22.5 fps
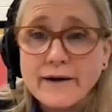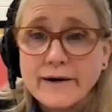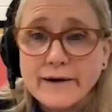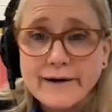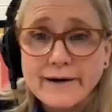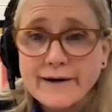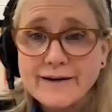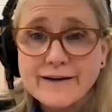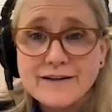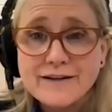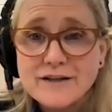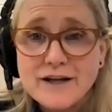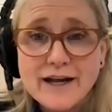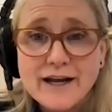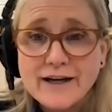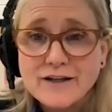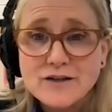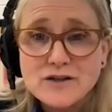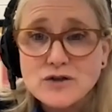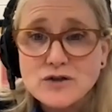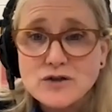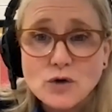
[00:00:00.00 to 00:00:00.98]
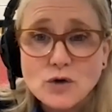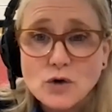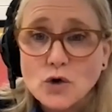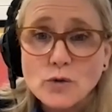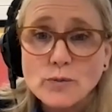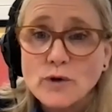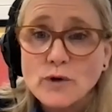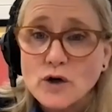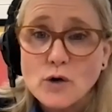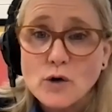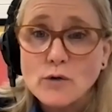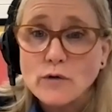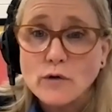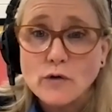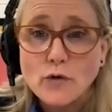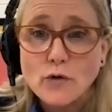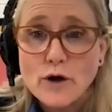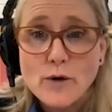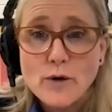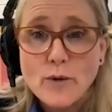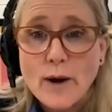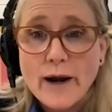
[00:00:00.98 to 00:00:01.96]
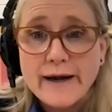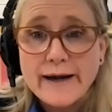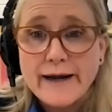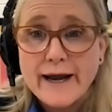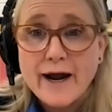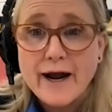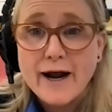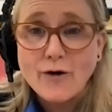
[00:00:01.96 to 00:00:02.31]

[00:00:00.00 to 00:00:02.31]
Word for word: I could I could do the whole book over for you right now.